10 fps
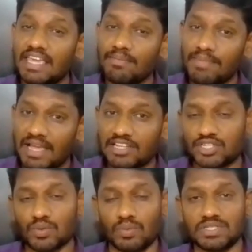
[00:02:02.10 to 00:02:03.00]
key
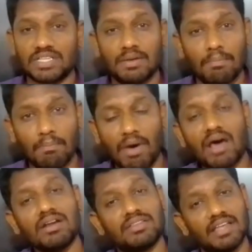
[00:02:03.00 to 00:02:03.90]
milestones
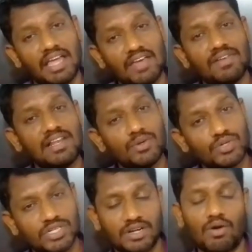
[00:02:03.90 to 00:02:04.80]
mark the
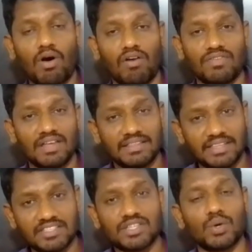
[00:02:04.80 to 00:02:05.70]
evolution of
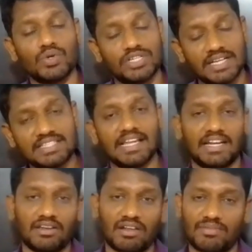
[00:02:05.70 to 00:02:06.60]
this crucial
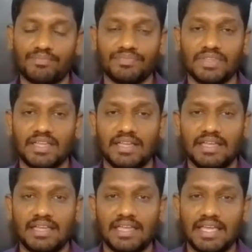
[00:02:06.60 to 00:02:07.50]
sector.
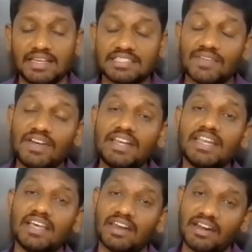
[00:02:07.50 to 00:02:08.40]
In
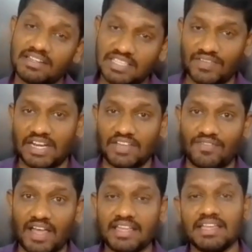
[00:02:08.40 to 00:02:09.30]

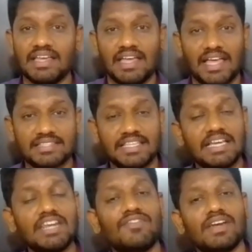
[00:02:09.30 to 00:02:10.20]
1775, a
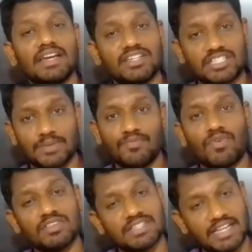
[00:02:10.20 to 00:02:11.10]
significant step
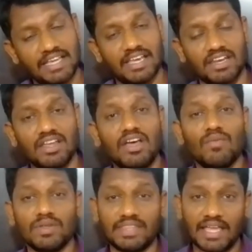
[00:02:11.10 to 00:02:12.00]
was taken
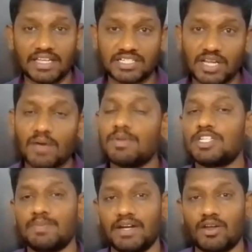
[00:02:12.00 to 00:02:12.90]
with the
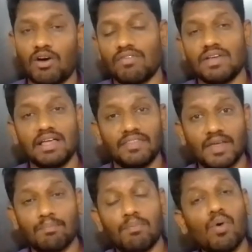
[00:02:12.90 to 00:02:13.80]
establishment of
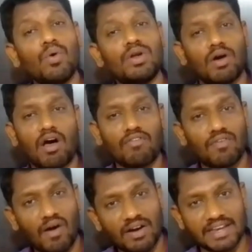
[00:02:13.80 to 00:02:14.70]
the Board of
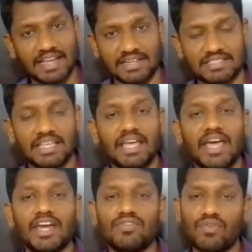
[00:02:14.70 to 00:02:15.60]
Ordnance
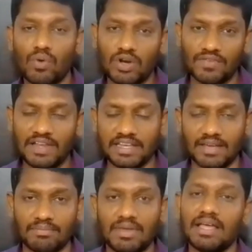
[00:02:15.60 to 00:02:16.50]
at Fort
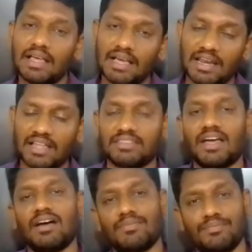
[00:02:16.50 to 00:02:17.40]
William,
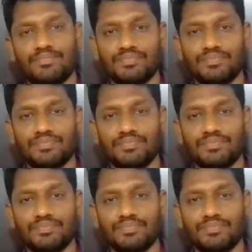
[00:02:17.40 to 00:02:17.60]
Calcutta.